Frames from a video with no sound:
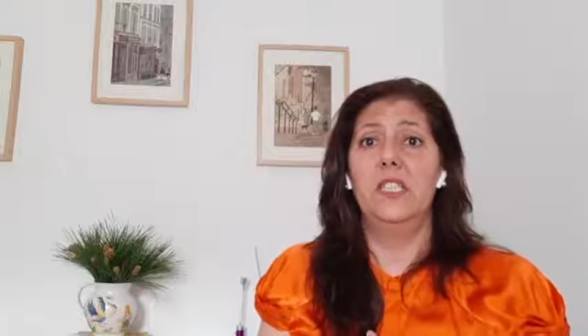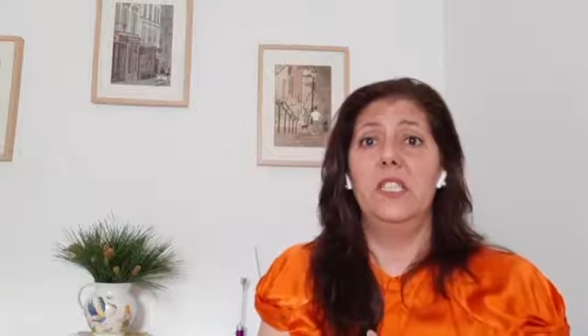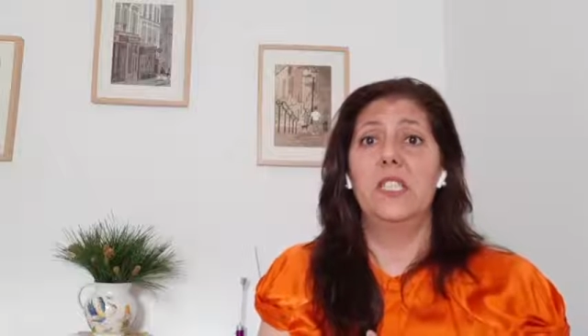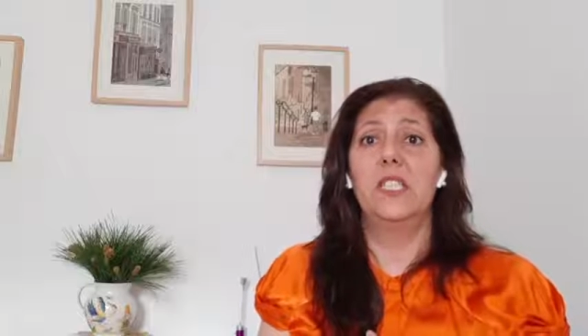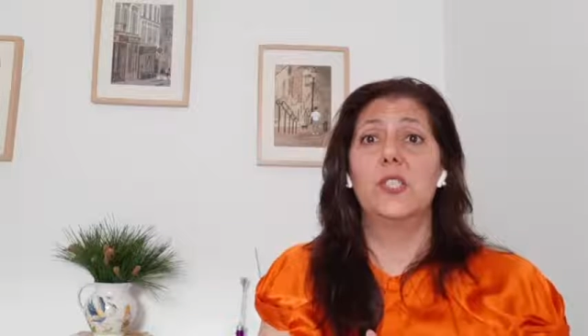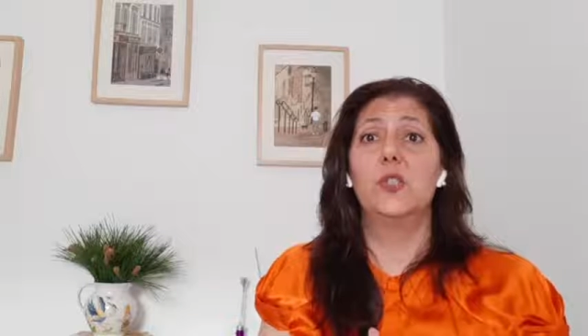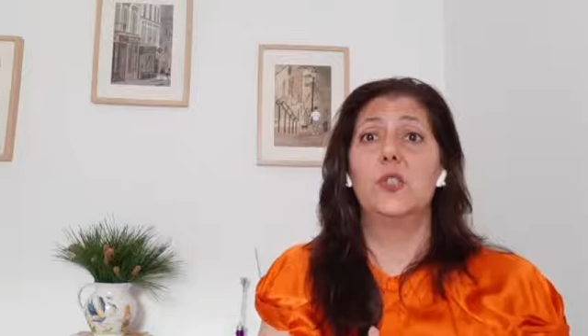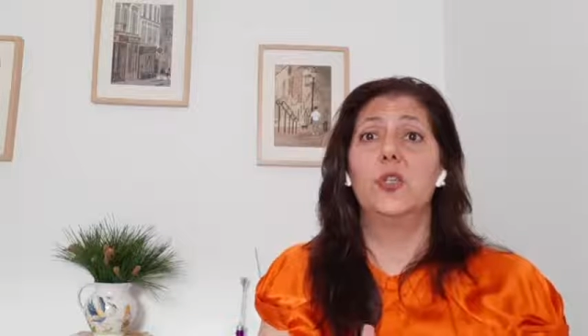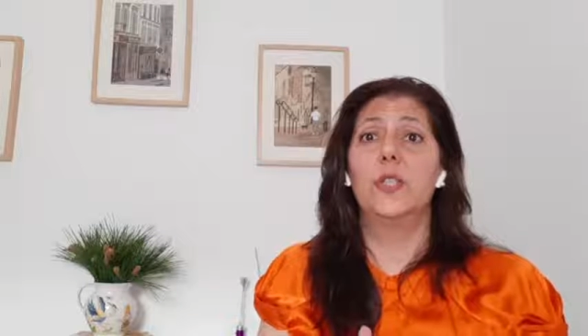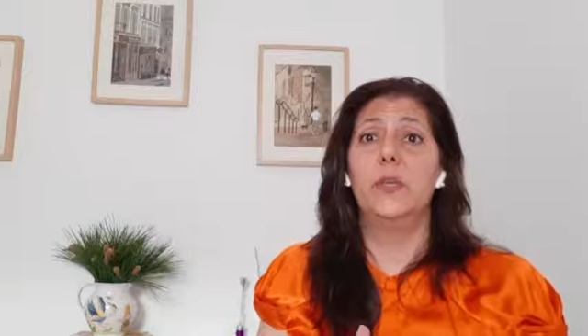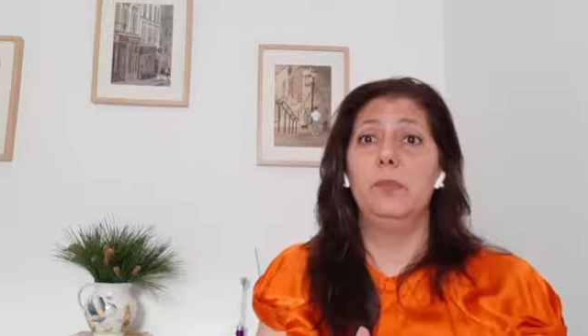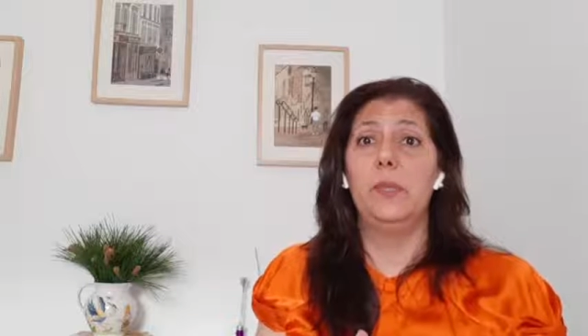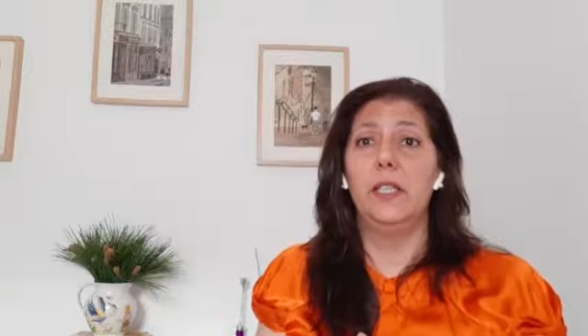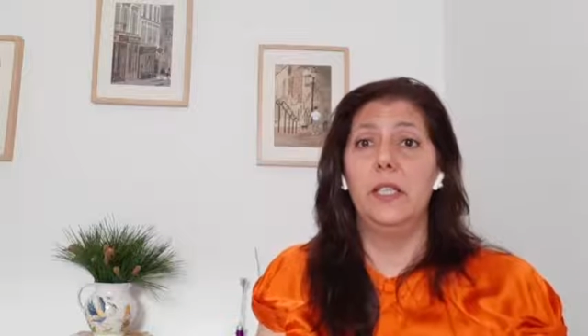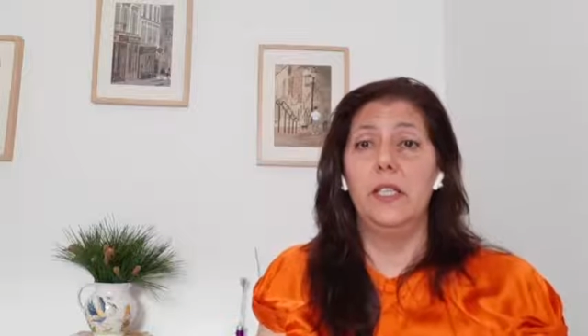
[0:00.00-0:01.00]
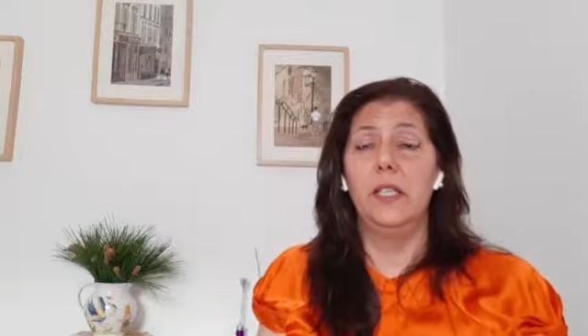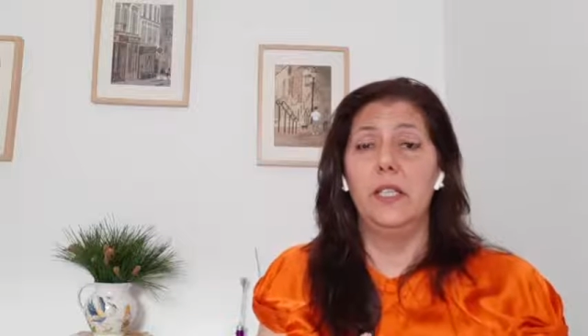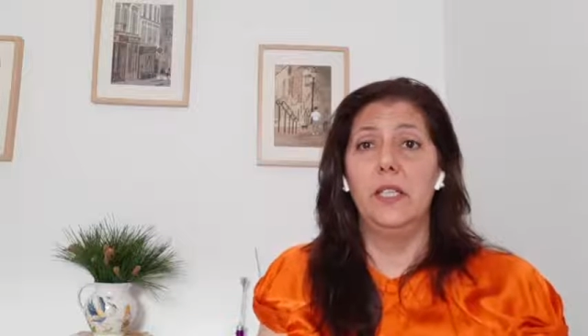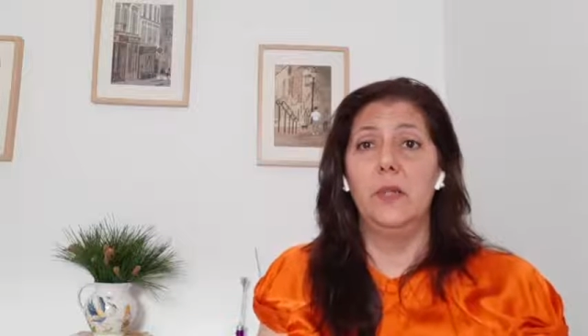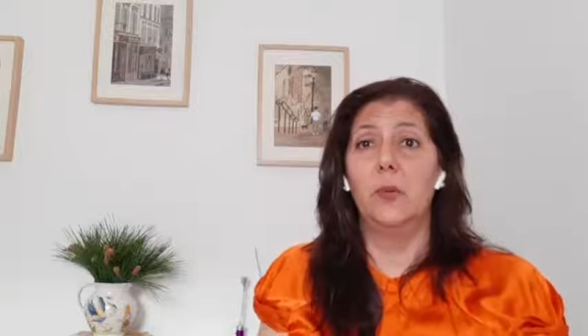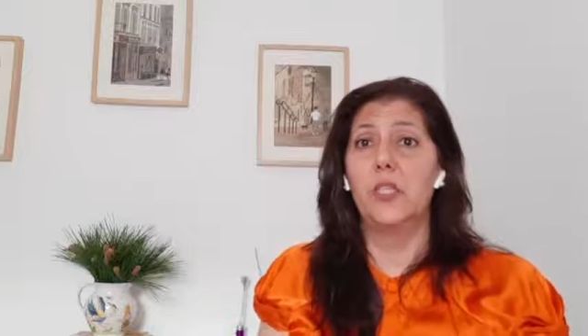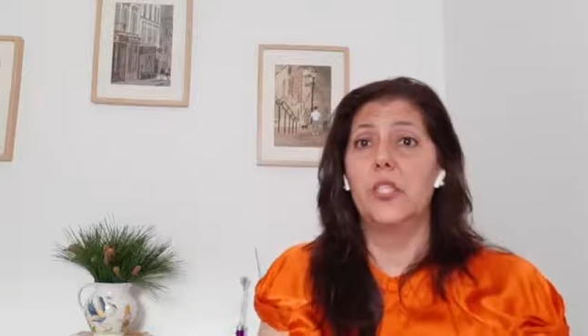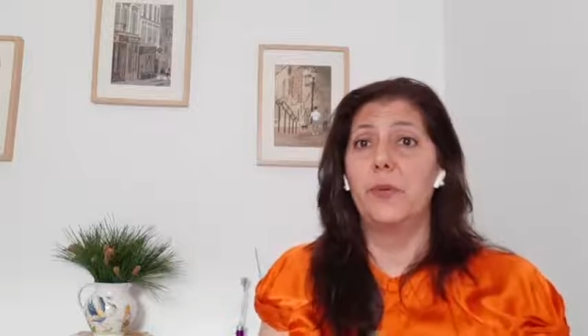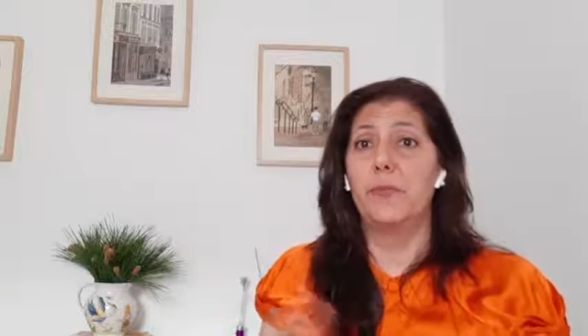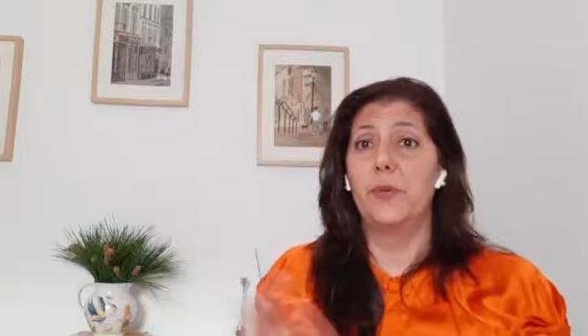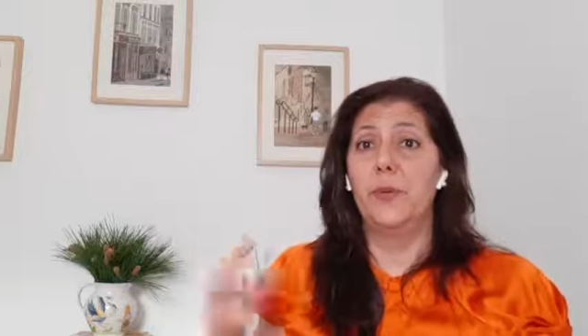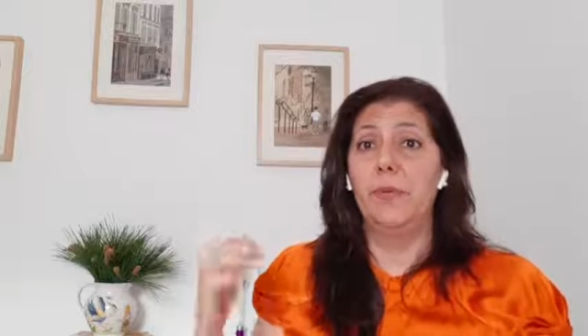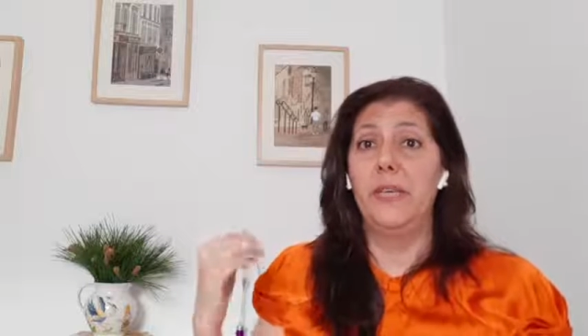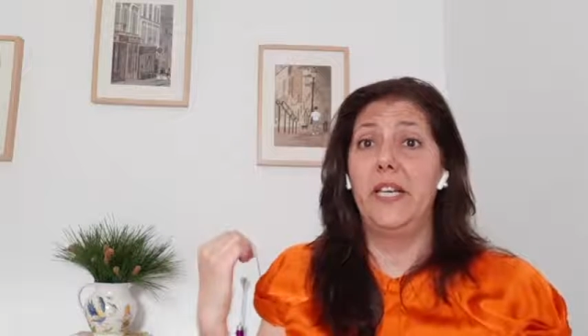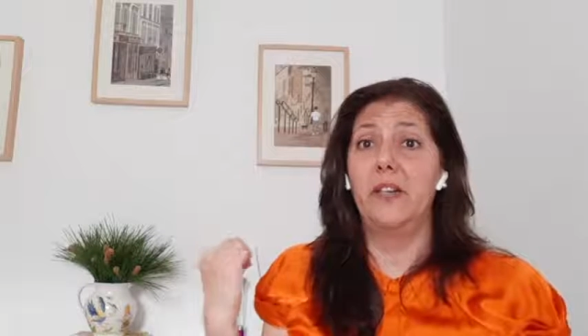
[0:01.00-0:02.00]
It was the
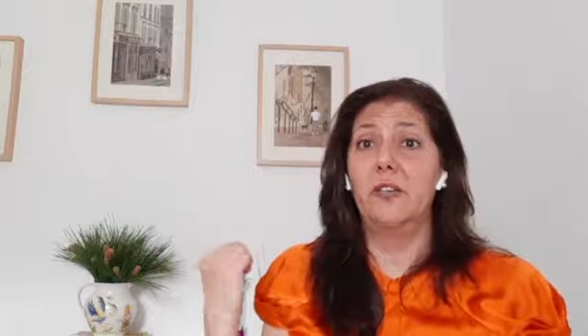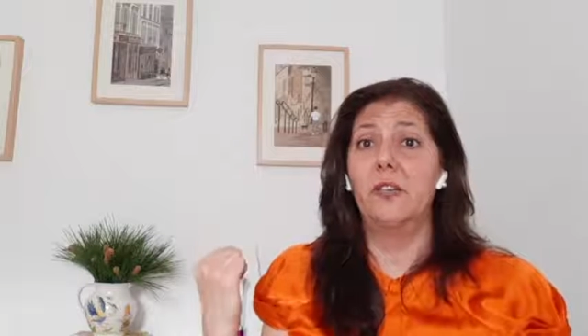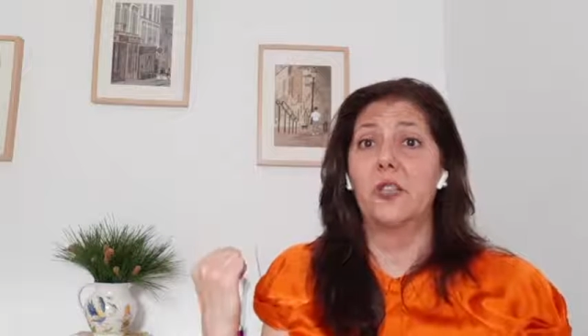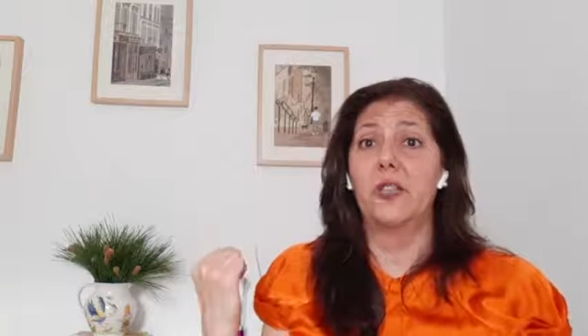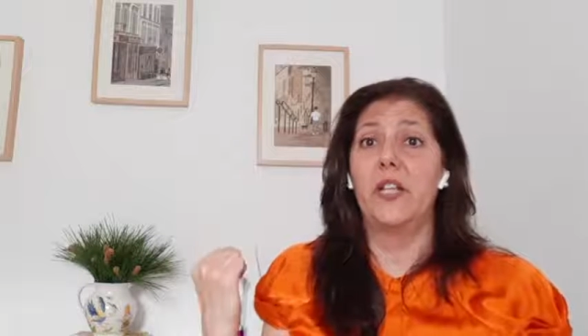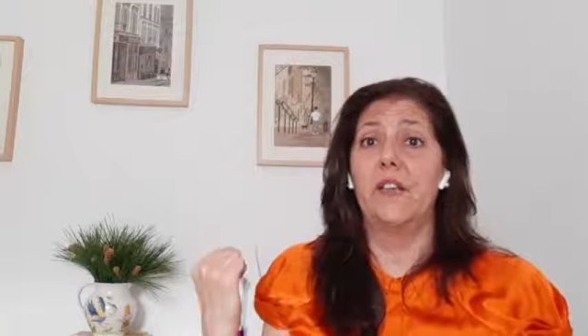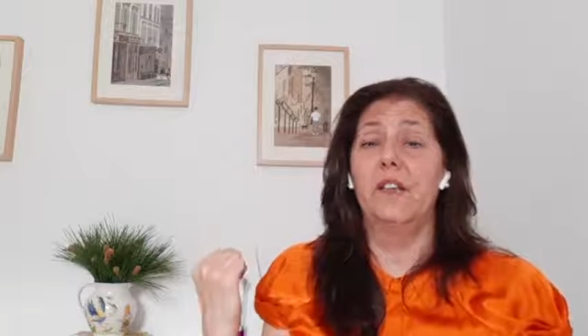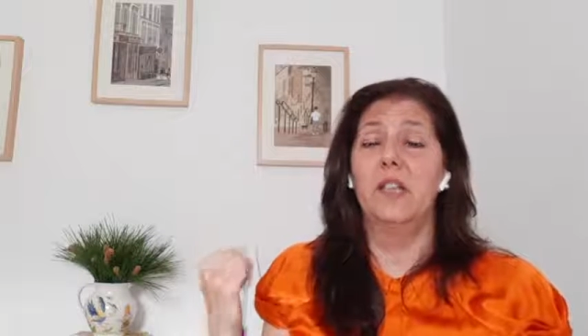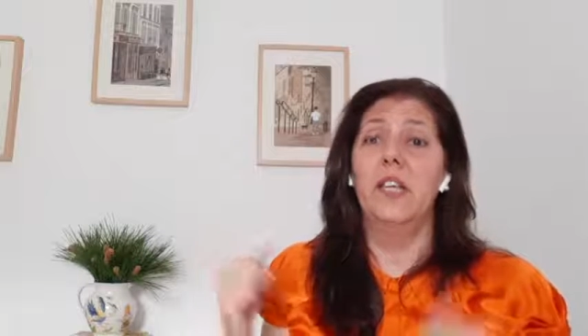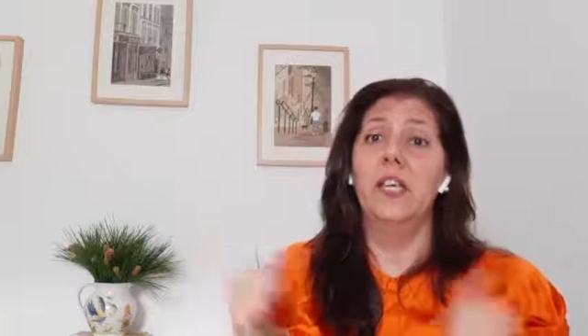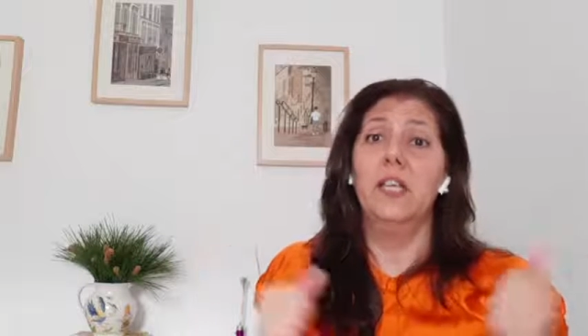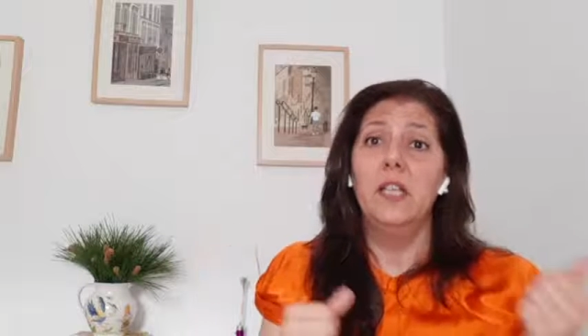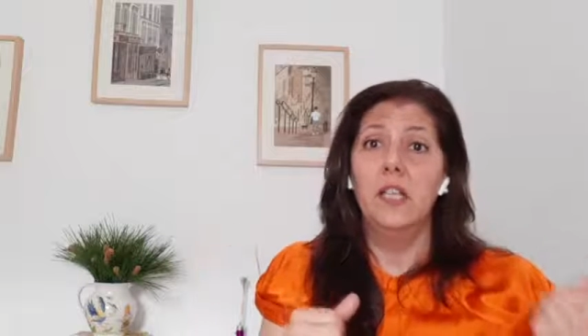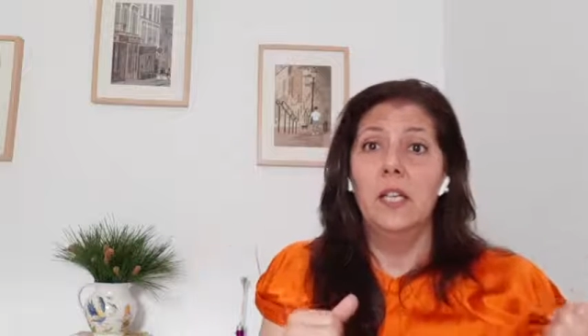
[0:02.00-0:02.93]
premiere on Sunday.